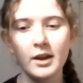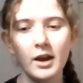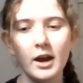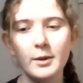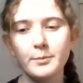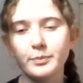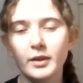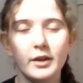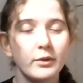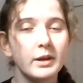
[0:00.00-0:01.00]

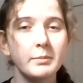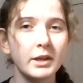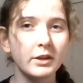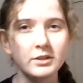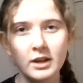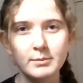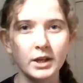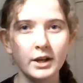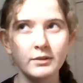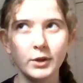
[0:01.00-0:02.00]
I thought it'd be a good time to
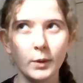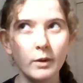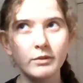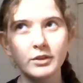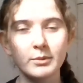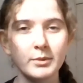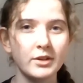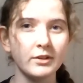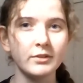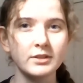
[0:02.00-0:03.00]
kind of go over some of the
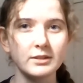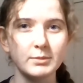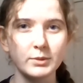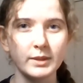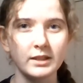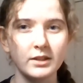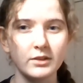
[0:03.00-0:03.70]
differences between